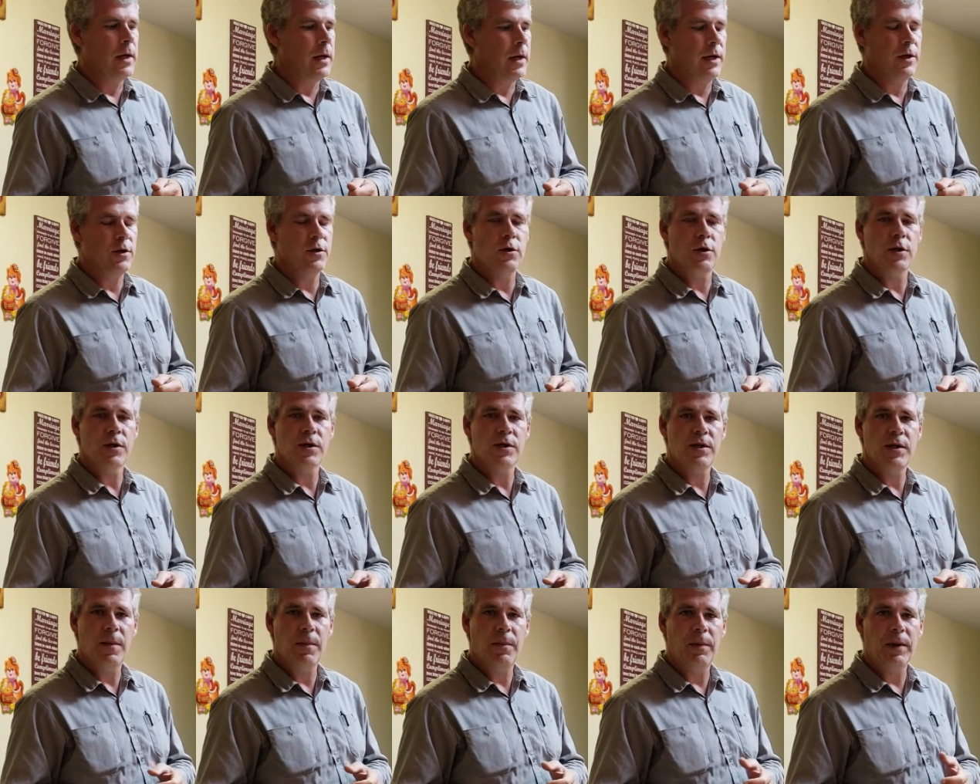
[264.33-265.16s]
It's
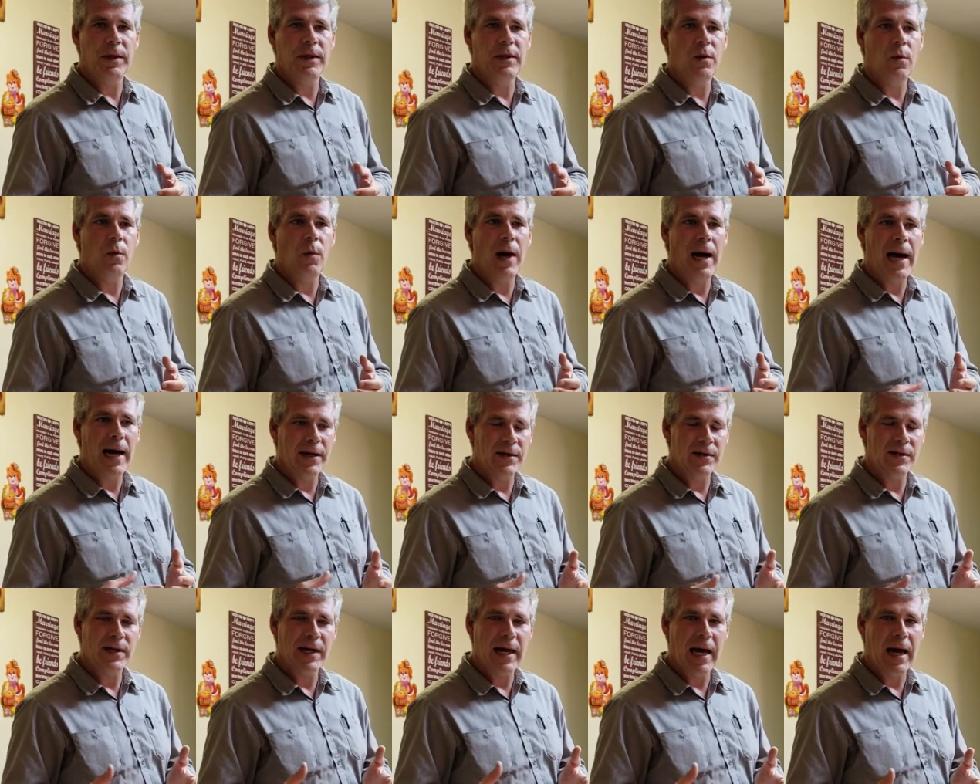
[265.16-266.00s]
just simply the
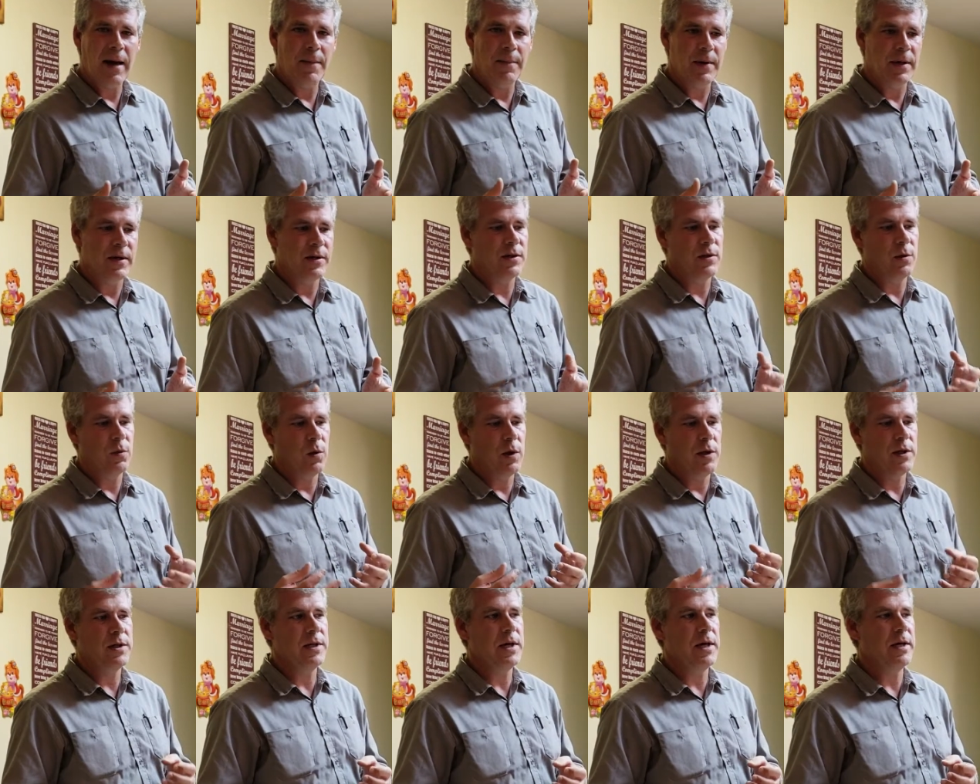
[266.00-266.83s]
wax cappings of
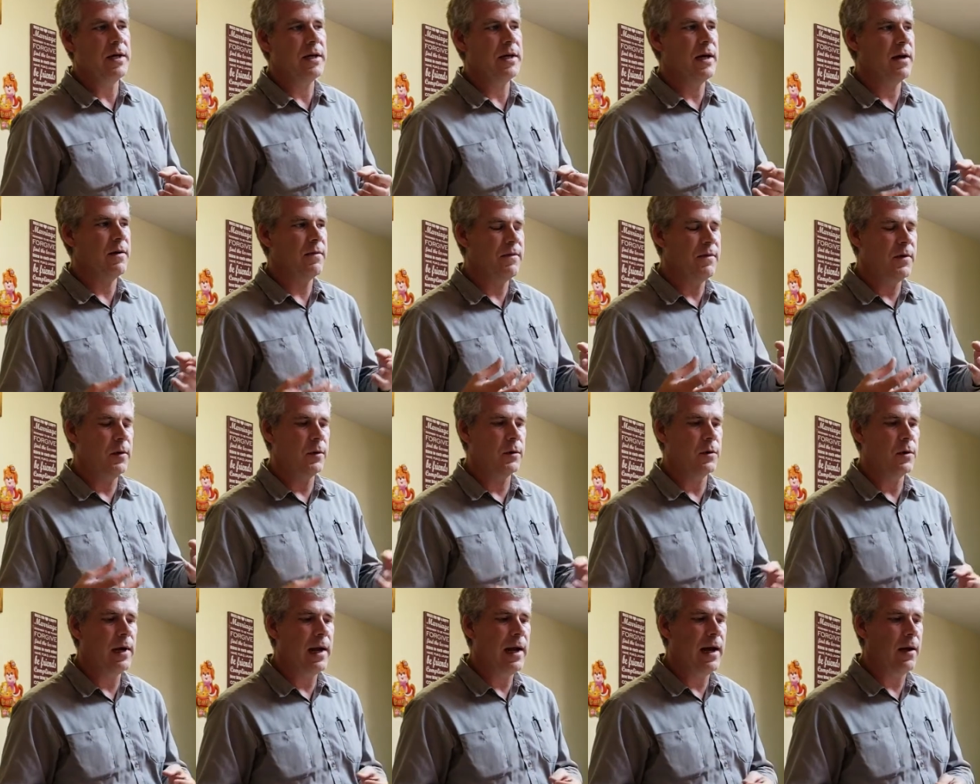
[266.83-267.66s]
what didn't get
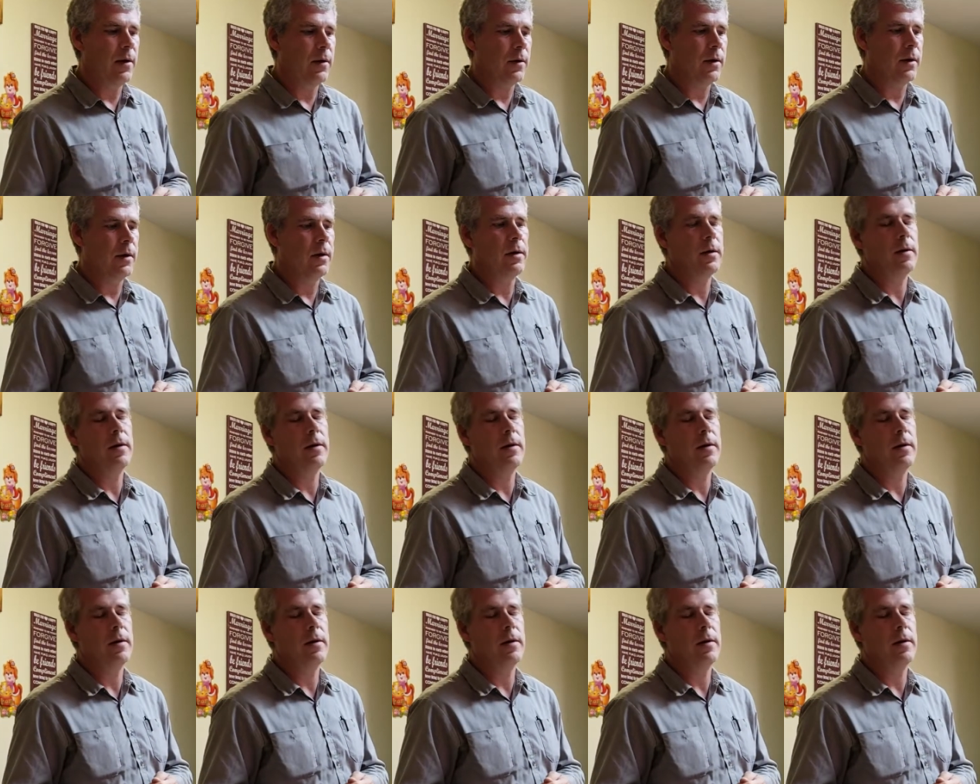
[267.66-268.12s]
filtered out.